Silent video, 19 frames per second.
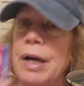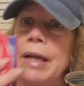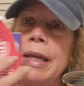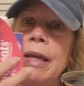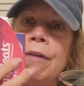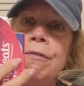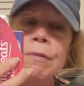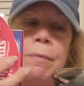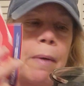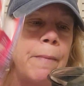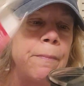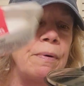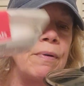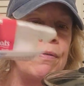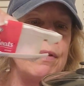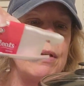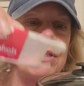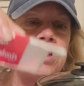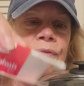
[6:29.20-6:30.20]
can't remember
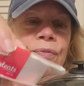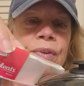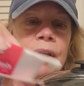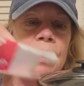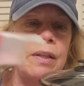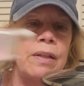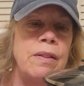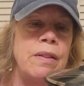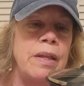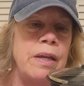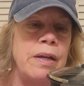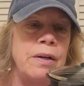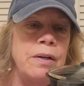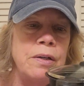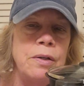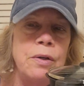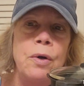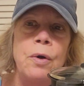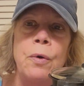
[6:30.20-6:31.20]
if this fit in
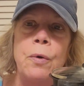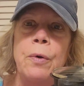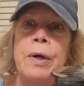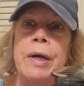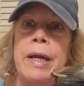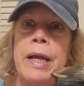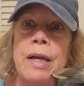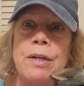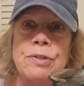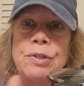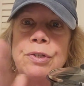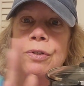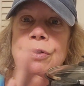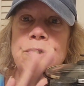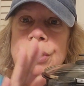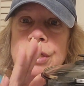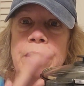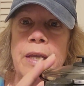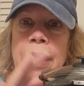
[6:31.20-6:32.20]
there or I had to
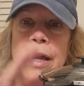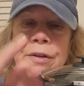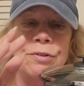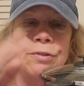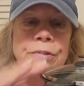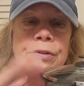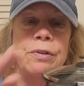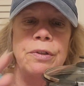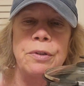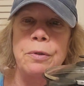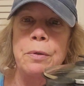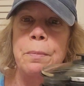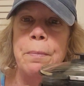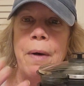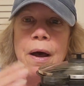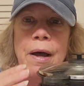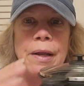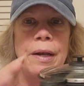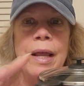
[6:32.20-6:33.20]
use the extra little
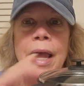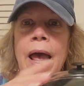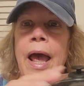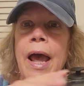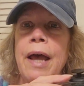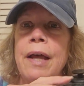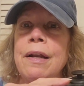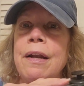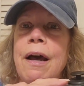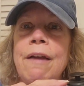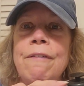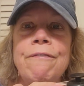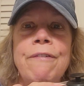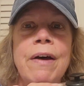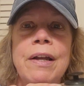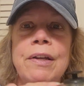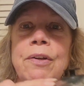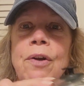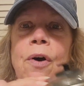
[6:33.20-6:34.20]
pot. And I
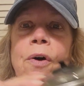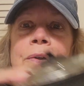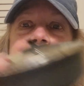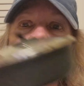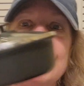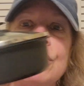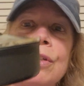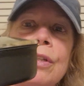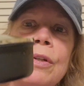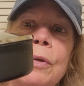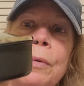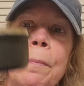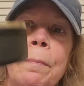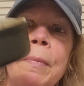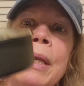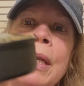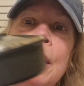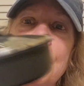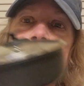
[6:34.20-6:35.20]
find all these little
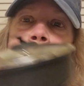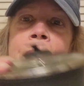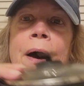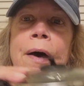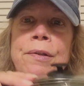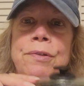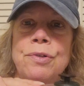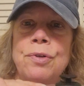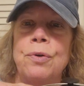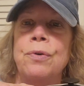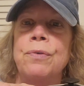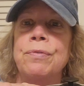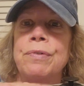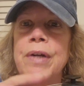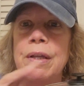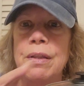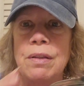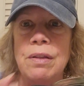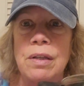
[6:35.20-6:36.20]
mini pots
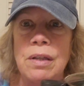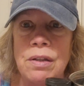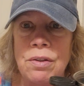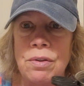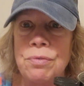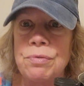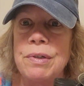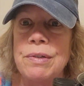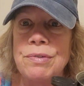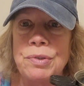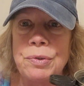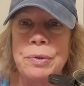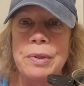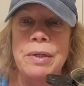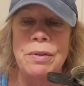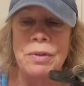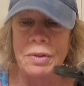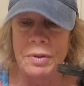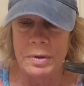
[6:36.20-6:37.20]
over at the thrift
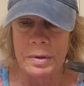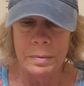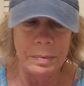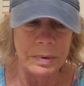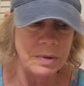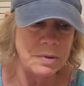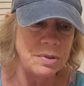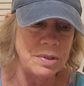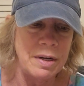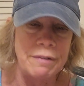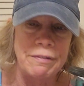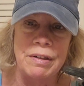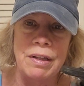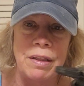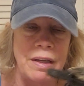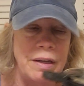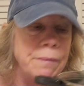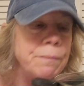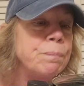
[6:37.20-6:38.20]
store, the Goodwills and
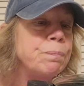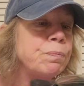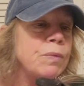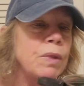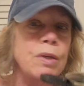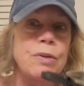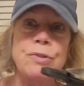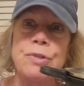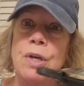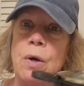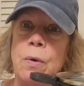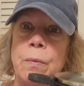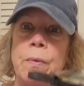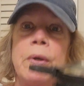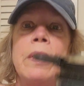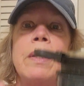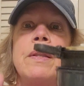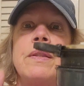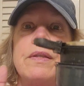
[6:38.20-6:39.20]
everything. So
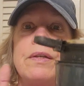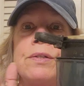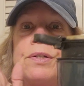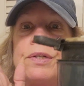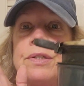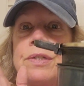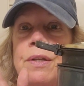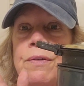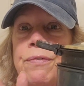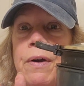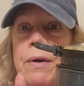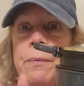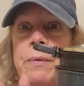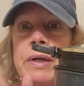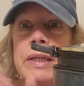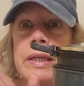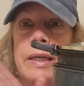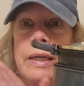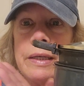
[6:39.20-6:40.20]
this is if I
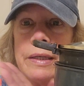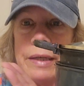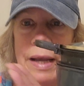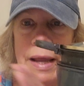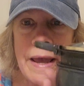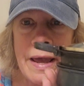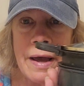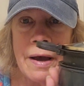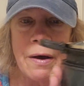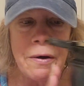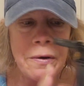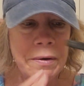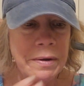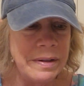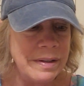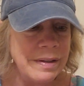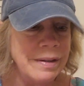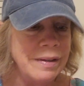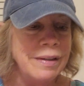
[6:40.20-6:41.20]
want to eat now.
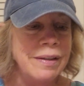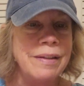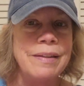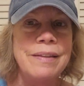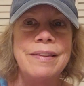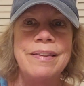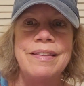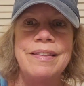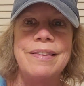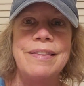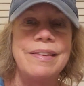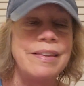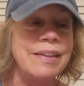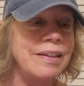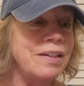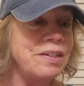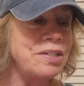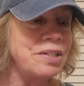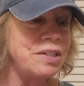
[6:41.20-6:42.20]

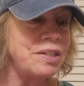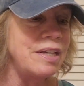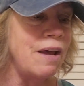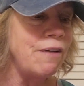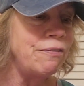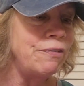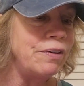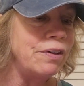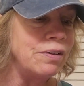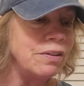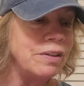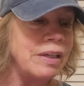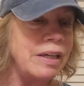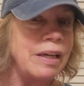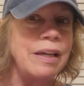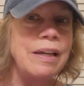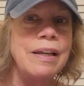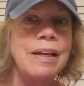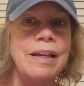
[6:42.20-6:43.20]
This
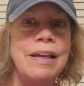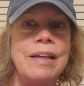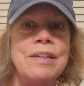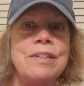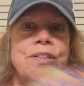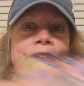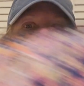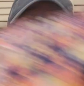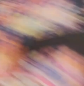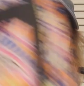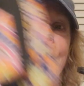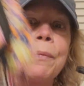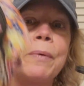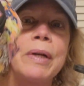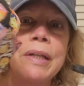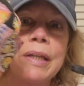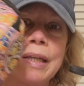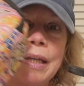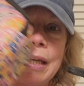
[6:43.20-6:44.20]
definitely is if I want to